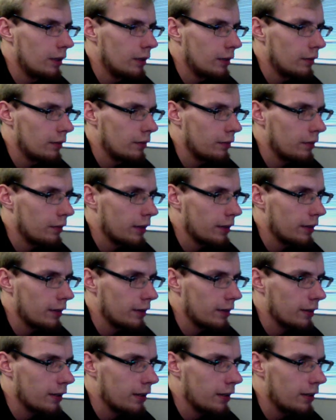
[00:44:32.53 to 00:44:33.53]
In fact, I
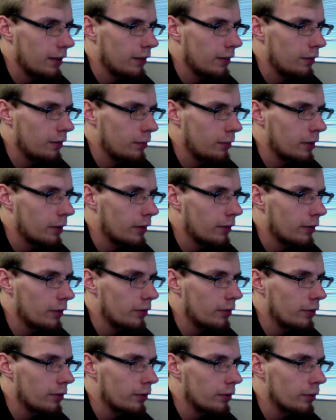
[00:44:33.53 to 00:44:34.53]
kind of want
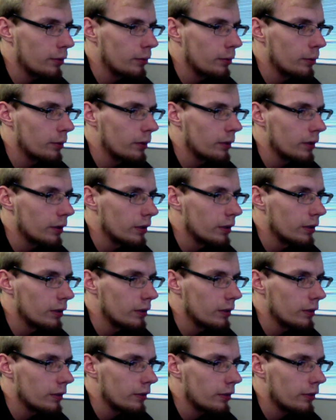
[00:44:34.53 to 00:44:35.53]
to
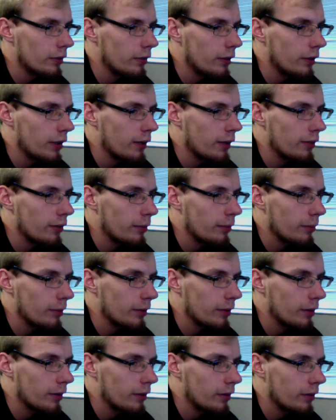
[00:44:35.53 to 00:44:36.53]
try something
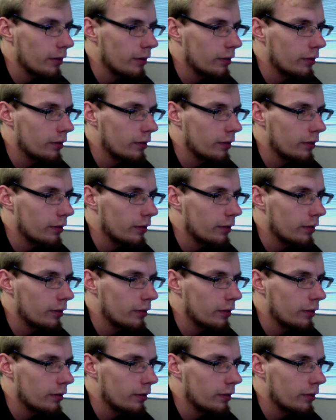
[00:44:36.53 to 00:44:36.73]
here.